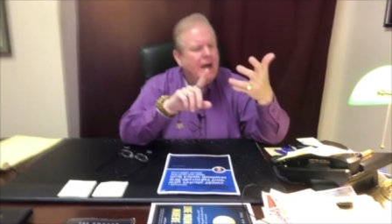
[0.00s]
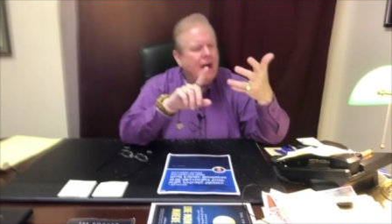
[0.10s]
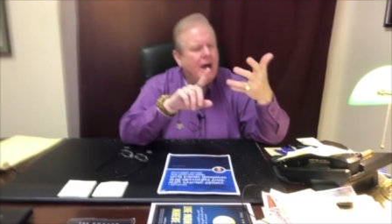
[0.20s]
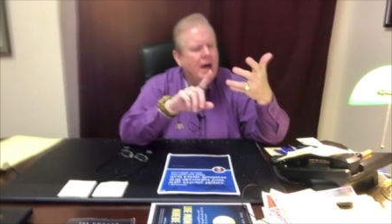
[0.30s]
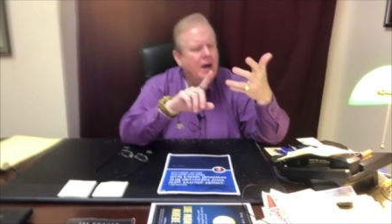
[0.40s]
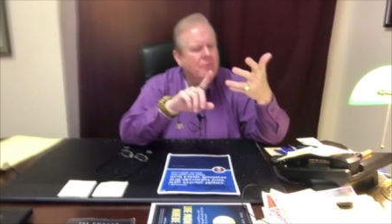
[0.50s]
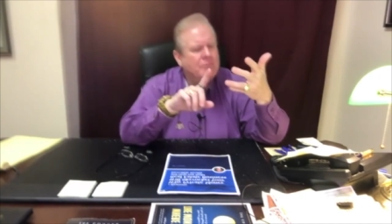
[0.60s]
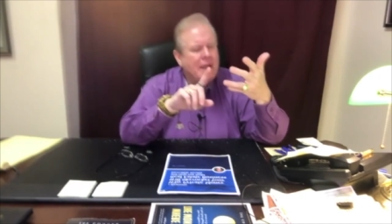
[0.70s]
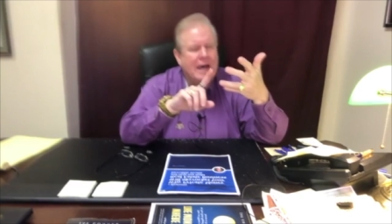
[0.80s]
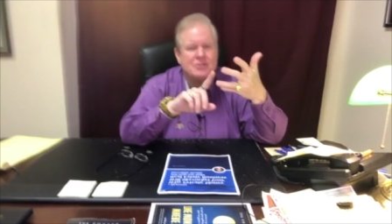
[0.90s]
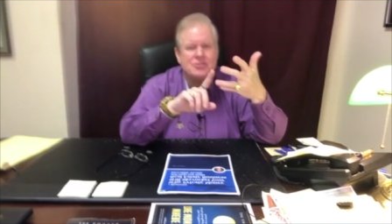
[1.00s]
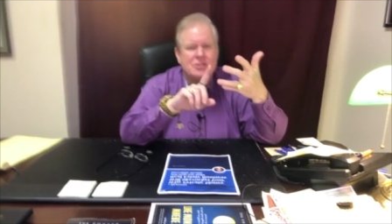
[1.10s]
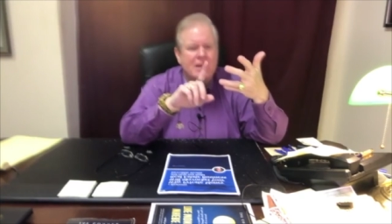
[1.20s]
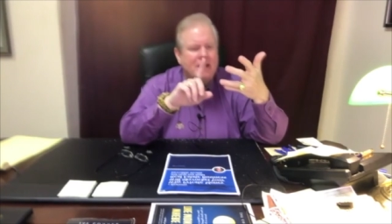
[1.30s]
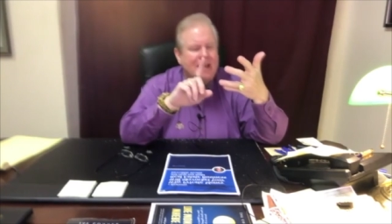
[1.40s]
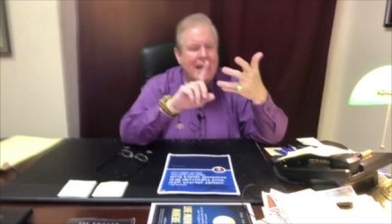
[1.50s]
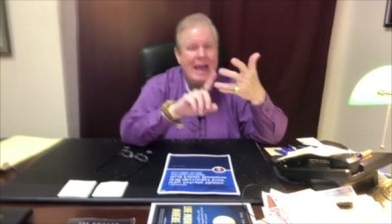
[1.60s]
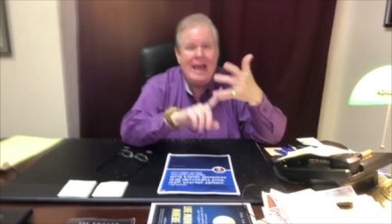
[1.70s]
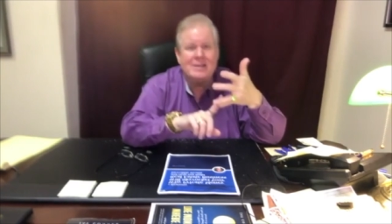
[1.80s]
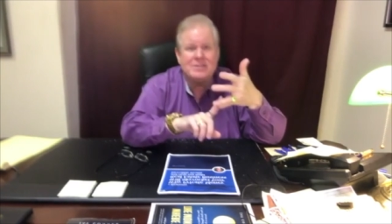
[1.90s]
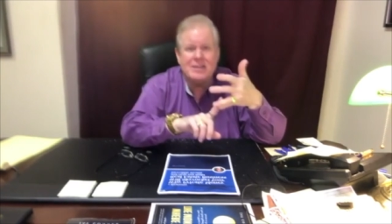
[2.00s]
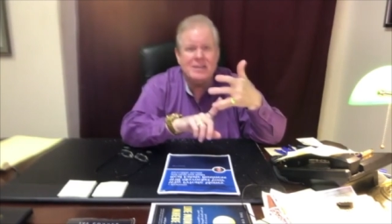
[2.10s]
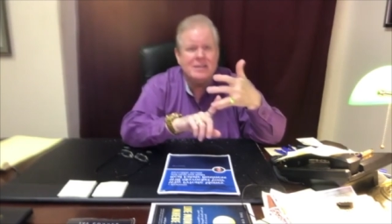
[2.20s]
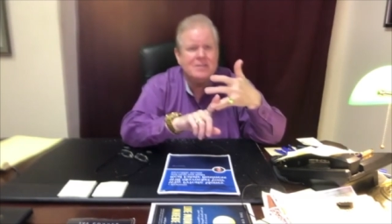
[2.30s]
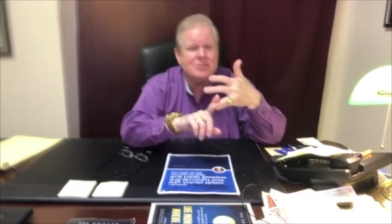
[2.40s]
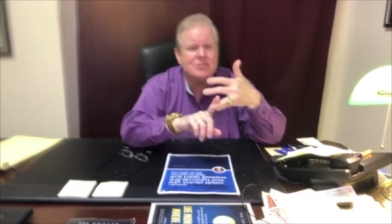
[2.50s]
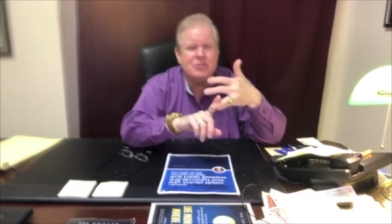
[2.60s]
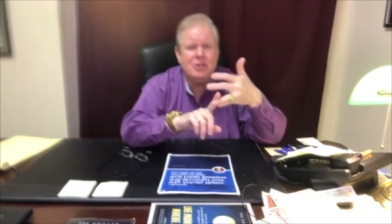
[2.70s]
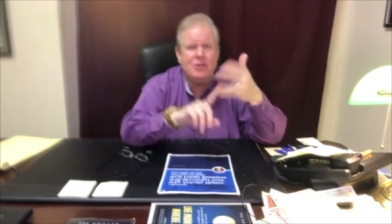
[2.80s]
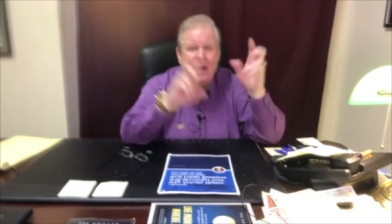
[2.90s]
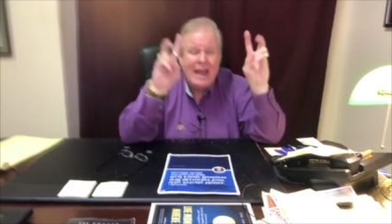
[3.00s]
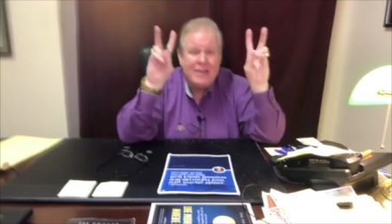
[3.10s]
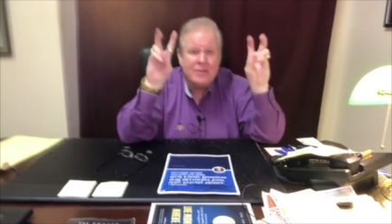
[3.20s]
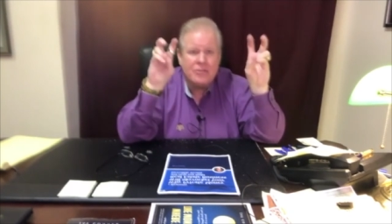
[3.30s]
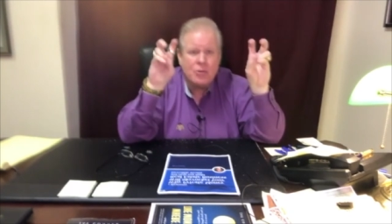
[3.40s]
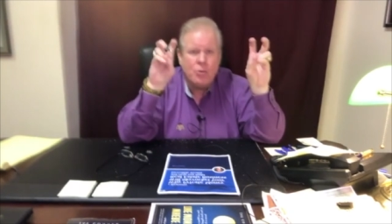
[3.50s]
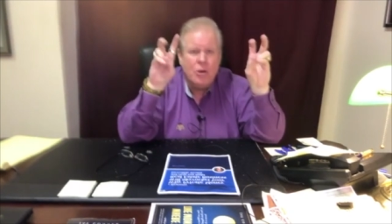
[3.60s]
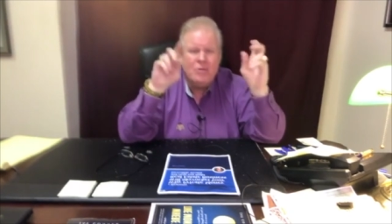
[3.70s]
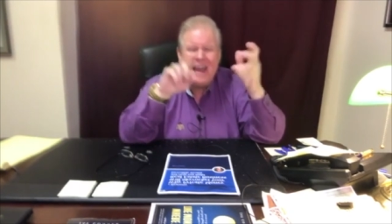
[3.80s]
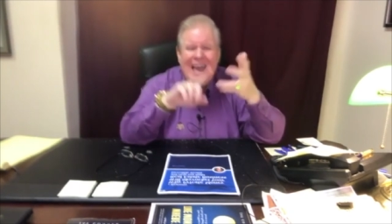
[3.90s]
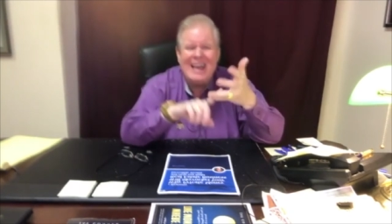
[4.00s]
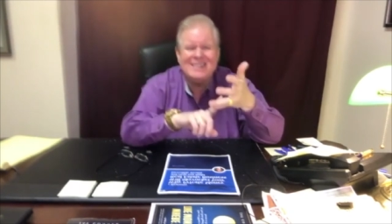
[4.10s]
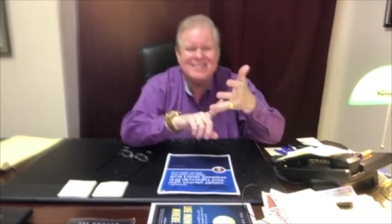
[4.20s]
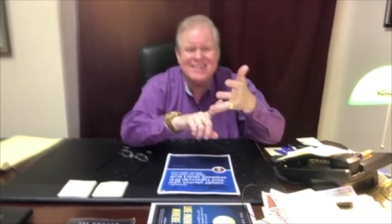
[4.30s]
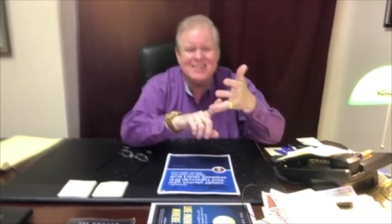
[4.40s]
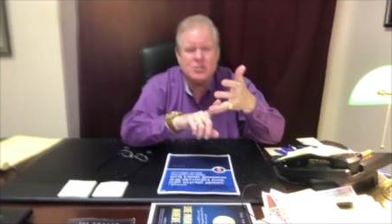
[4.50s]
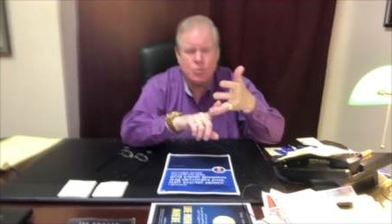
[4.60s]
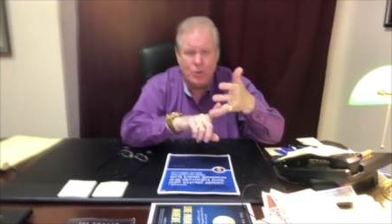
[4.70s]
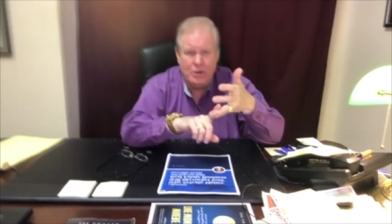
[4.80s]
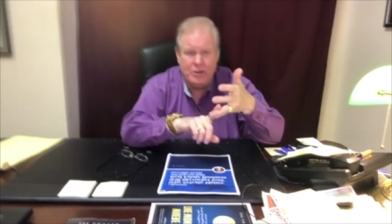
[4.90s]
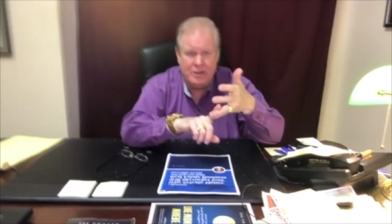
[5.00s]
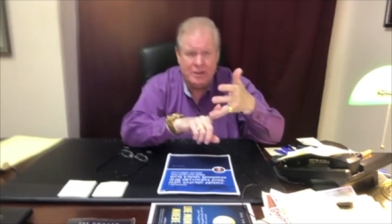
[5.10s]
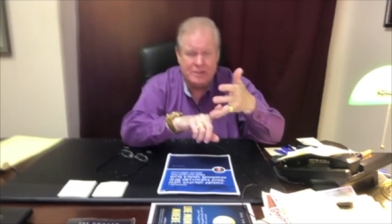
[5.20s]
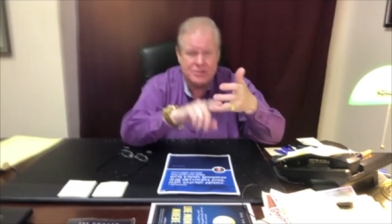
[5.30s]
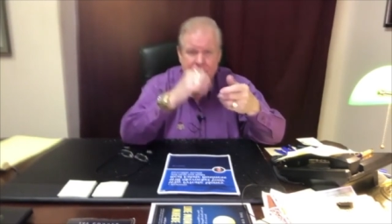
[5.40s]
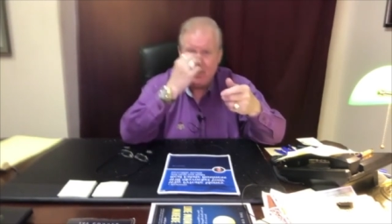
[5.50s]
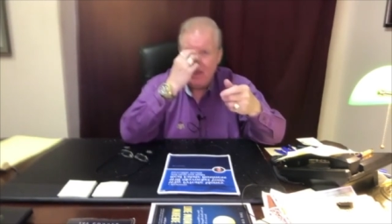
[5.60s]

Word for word: I'll say as is, you know, the quote as is where is.